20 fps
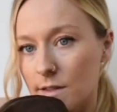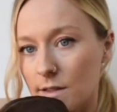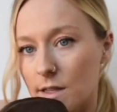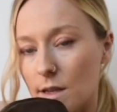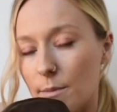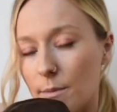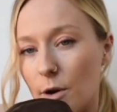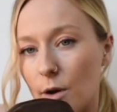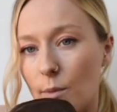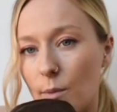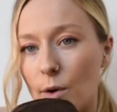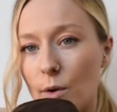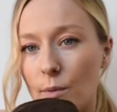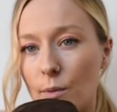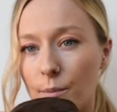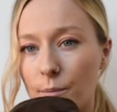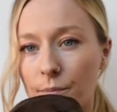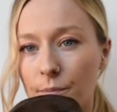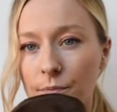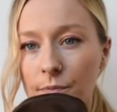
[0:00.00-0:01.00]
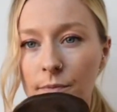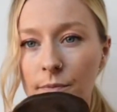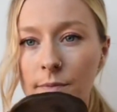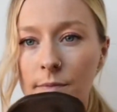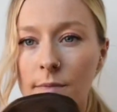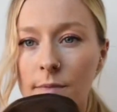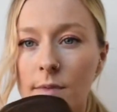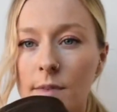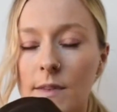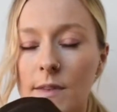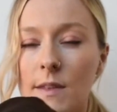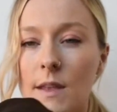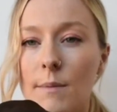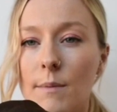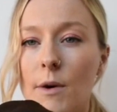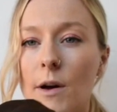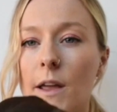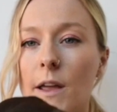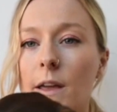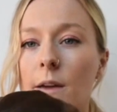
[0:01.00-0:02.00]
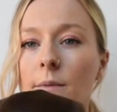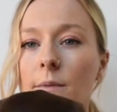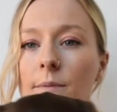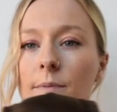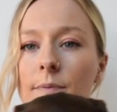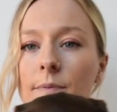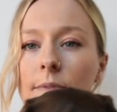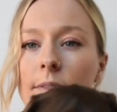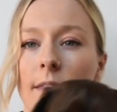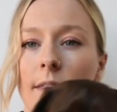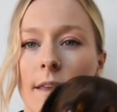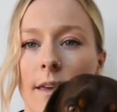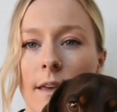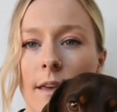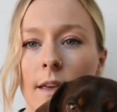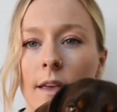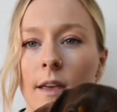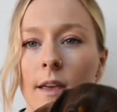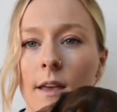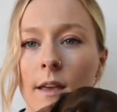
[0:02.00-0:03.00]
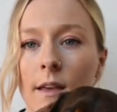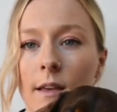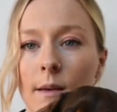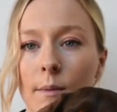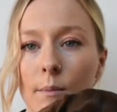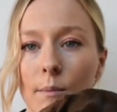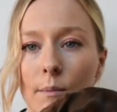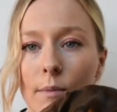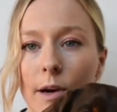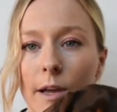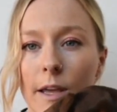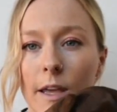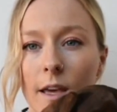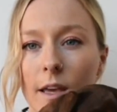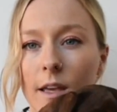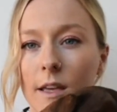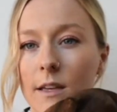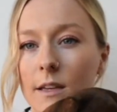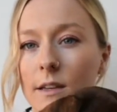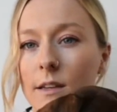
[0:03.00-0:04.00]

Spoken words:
Say bye, Walt. Say bye. Bye.